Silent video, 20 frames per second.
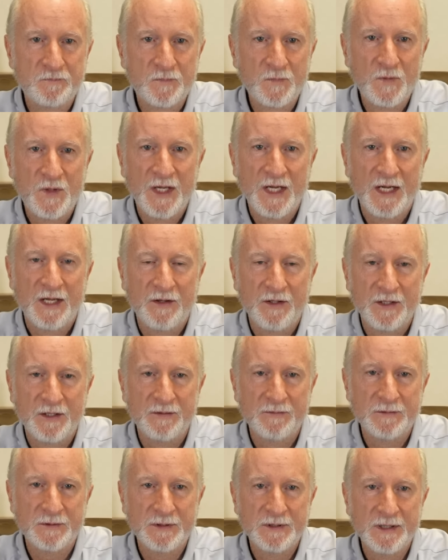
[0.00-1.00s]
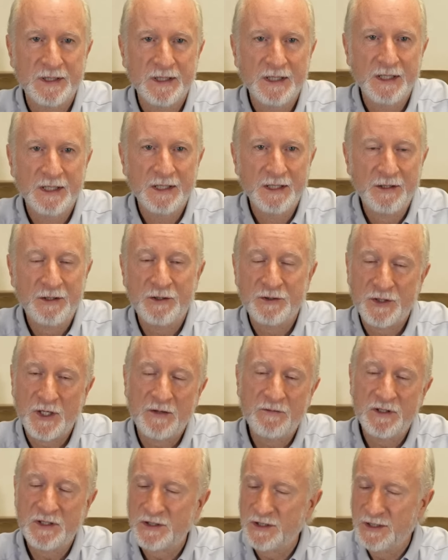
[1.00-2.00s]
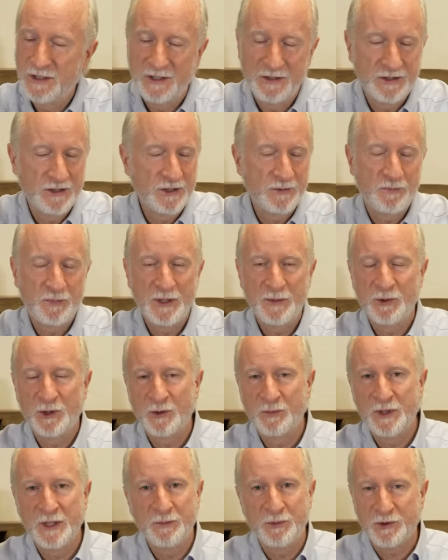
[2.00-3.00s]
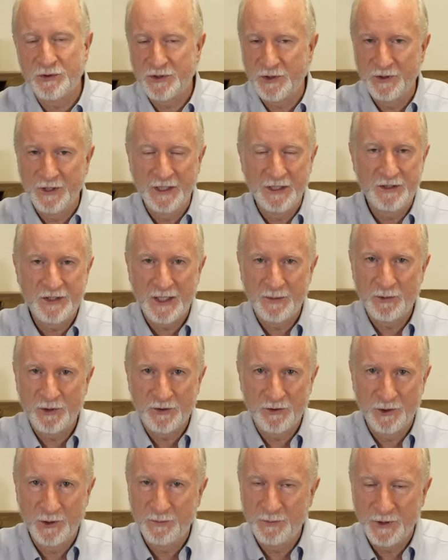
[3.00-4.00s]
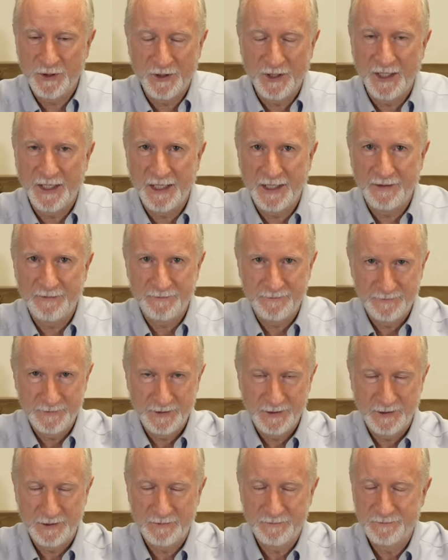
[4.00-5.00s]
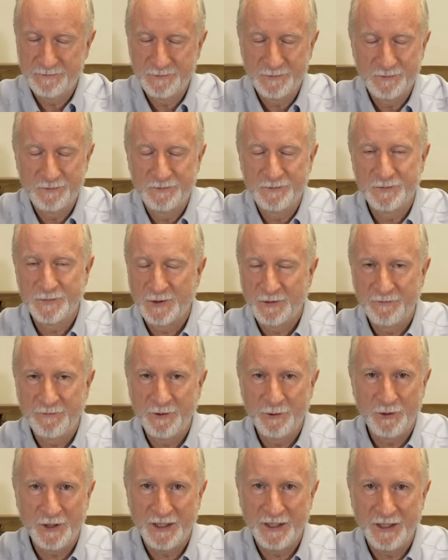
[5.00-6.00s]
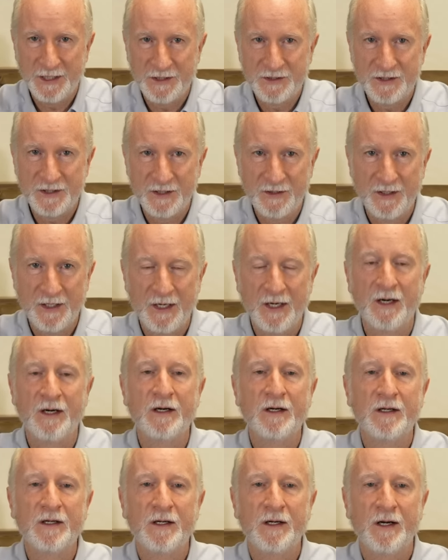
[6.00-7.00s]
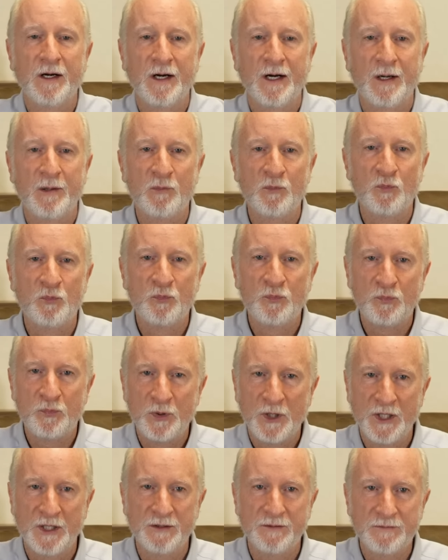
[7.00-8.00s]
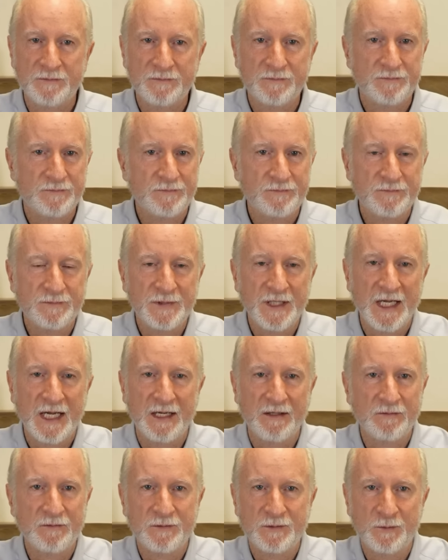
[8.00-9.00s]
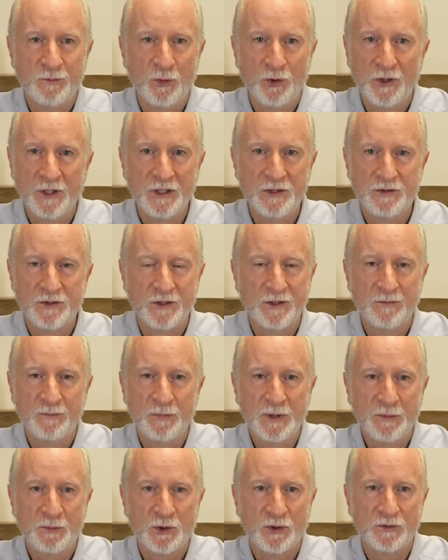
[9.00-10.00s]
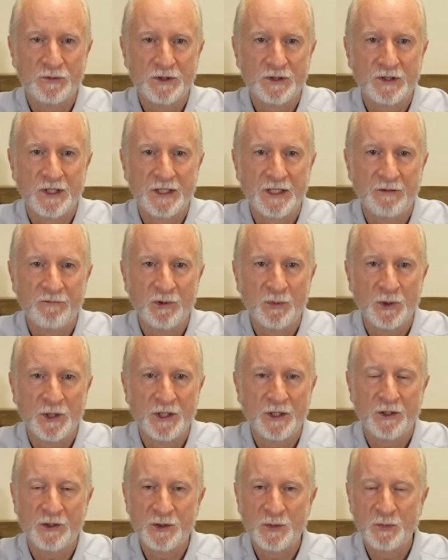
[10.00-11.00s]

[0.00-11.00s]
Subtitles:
Yeah, there's obviously, just people are people. So any type of group, you're going to have, a few idiots in there. But yeah, Marines are people just like everybody else.